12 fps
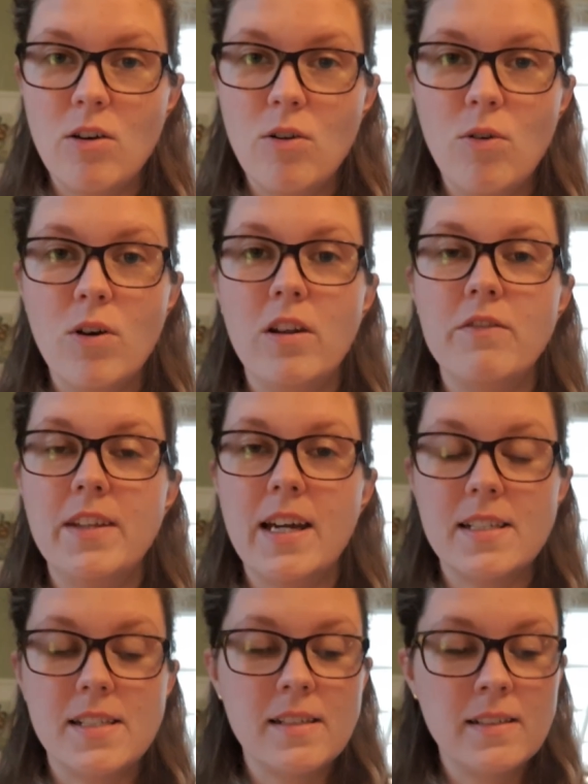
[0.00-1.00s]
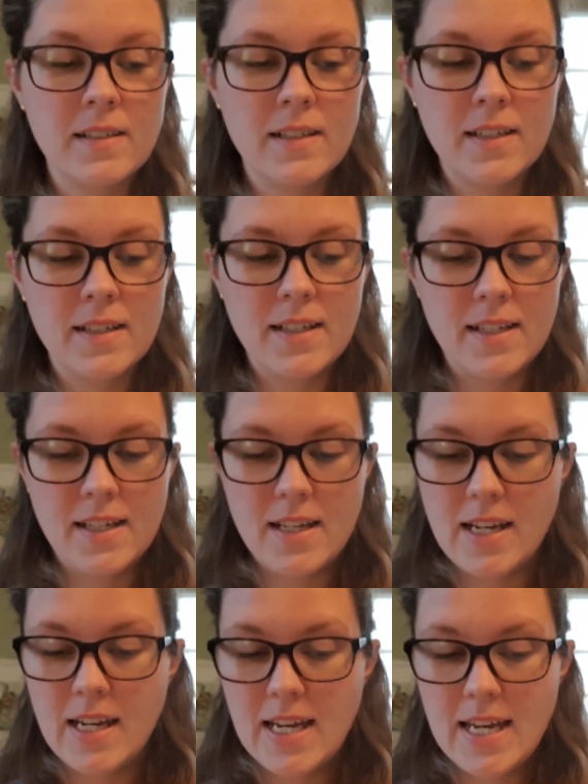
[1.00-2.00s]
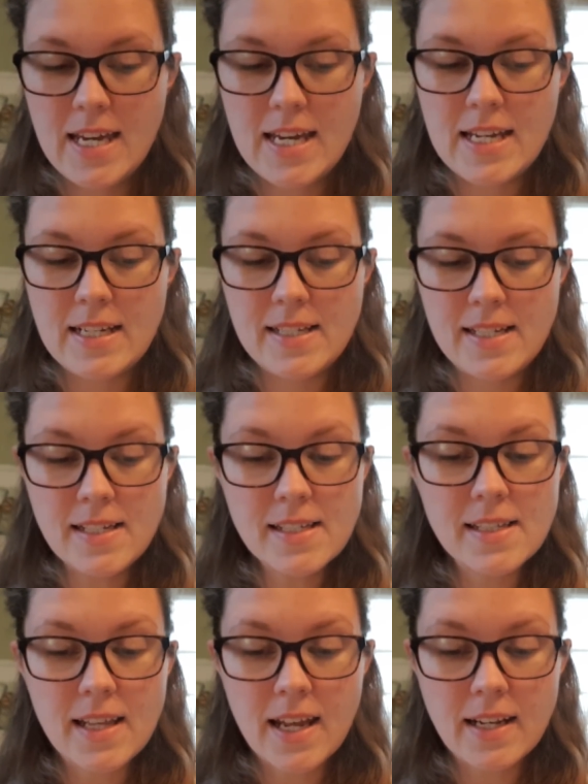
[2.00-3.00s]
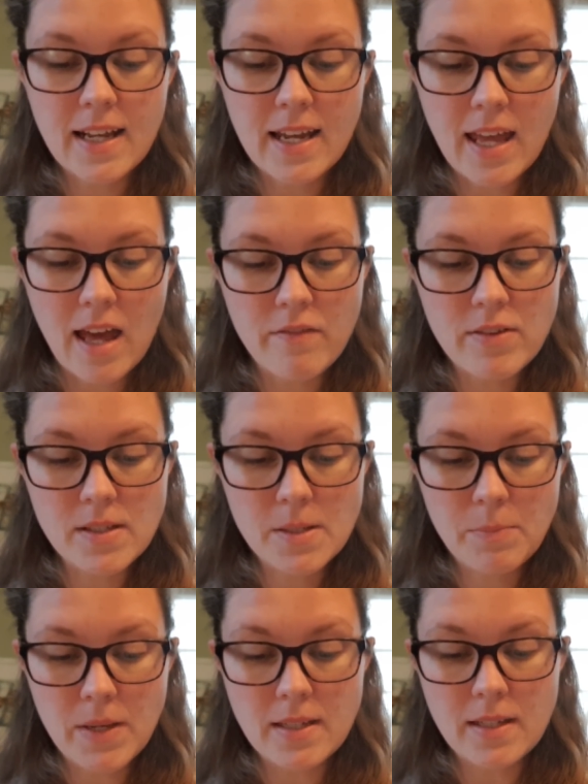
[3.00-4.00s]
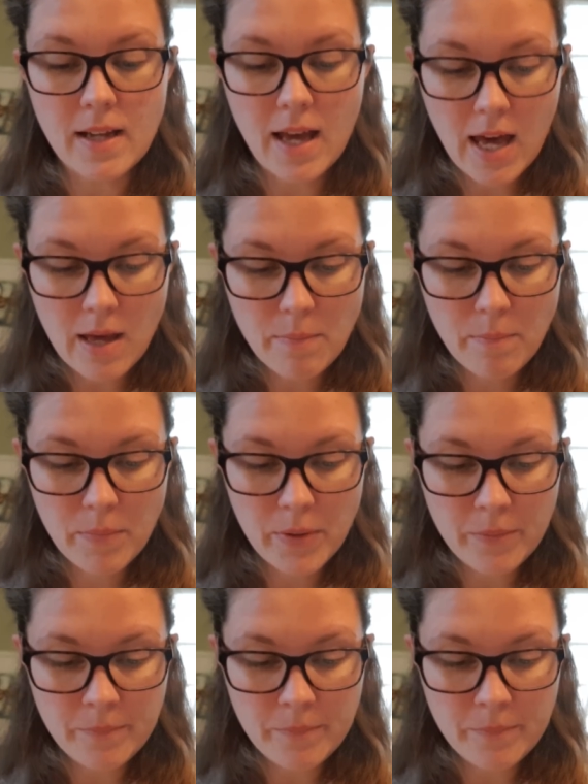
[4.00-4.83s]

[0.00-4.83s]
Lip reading: all of that. And since then I haven't picked it up,